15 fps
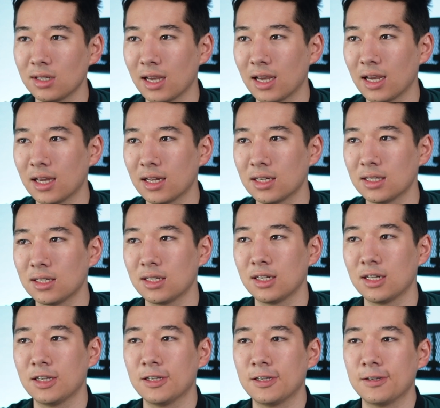And
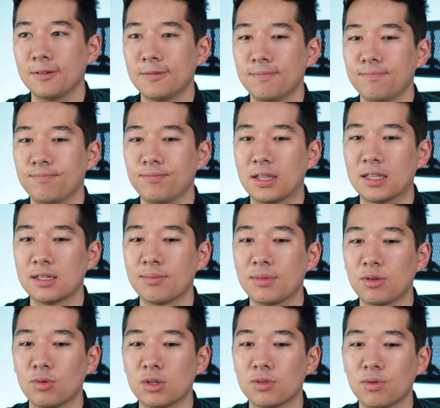that's something
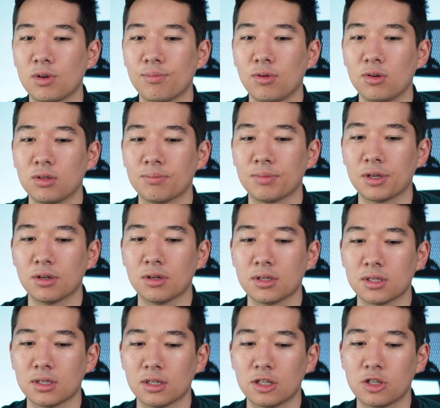what's very important, because
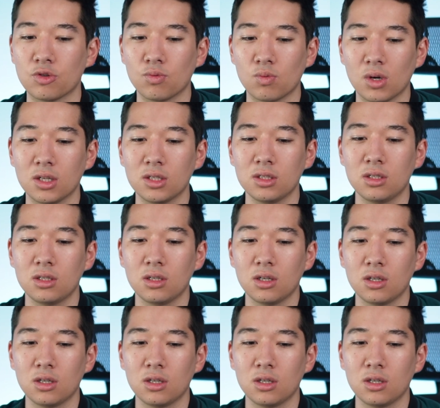you want